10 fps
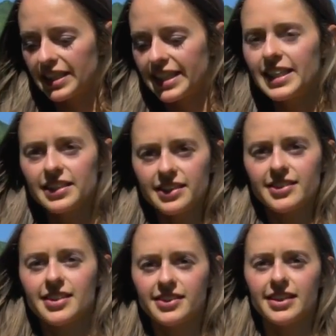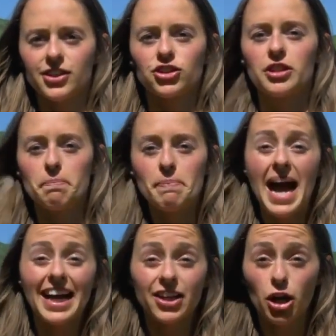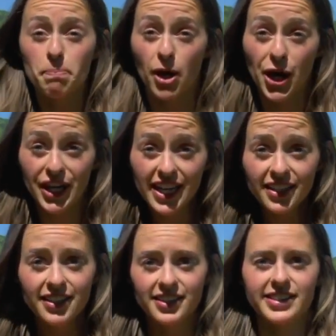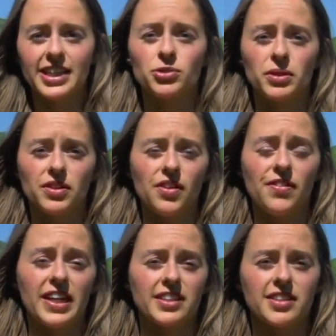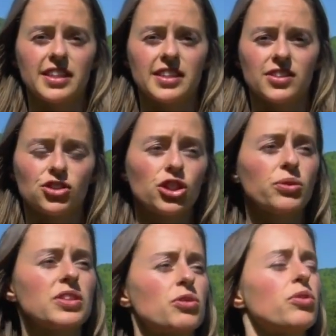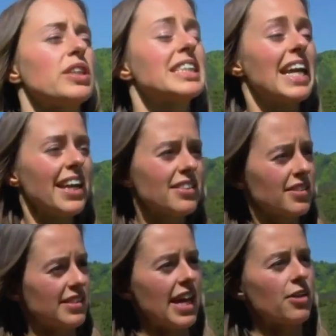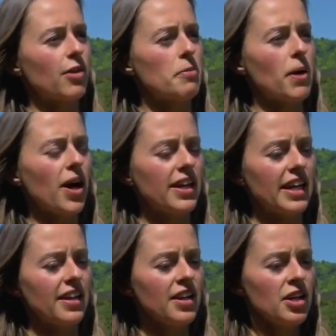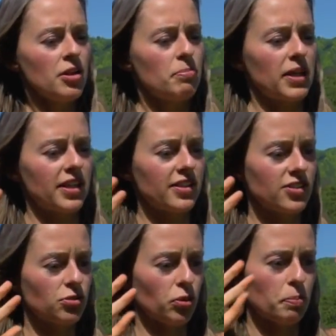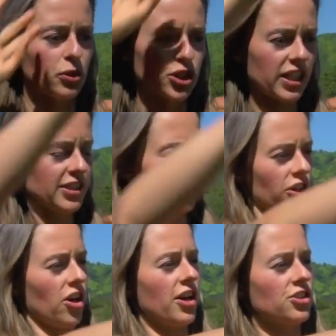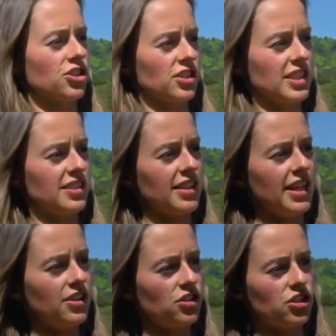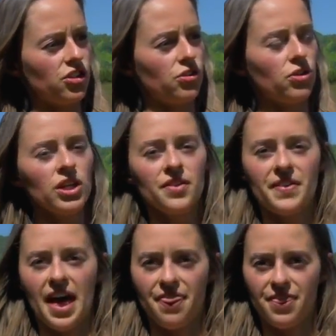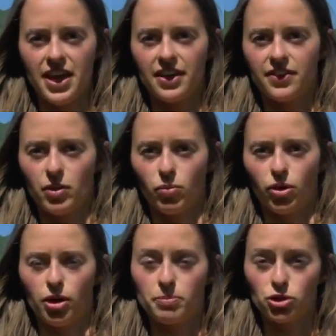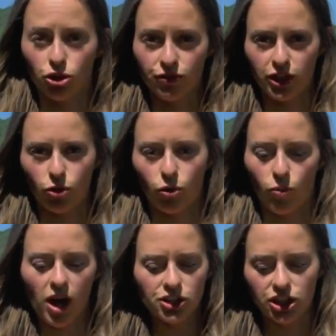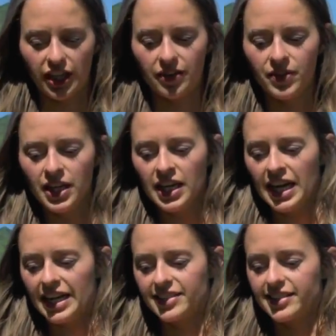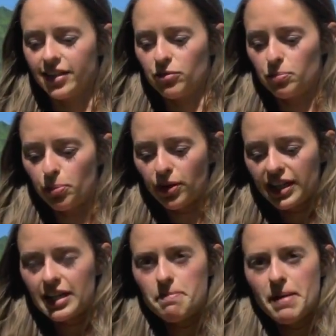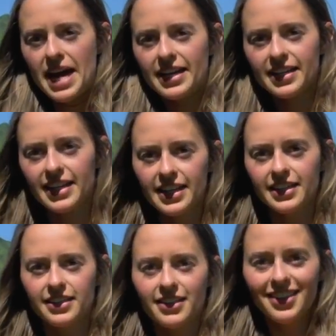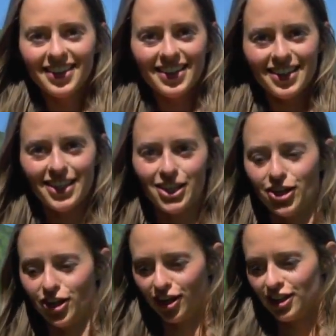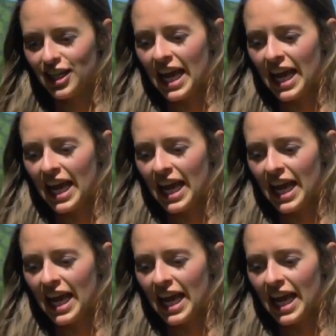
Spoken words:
get the sensation back in our body, because that's one of the things that it does too, is it really takes us out of our body because we're projecting our consciousness into that thing that we're observing or watching instead of bringing it back in here.